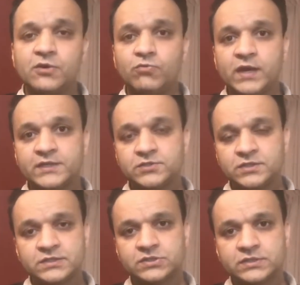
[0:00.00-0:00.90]
while
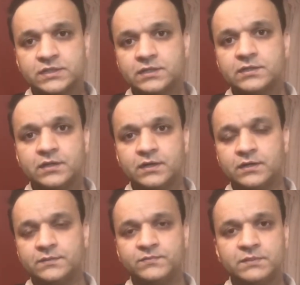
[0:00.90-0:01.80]
you're still
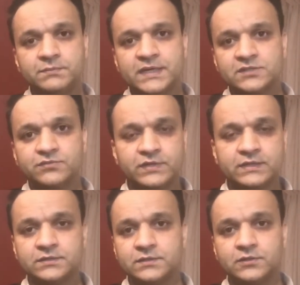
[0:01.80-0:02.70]
the best
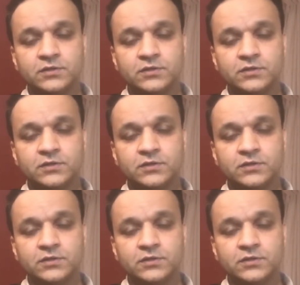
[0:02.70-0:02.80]
fit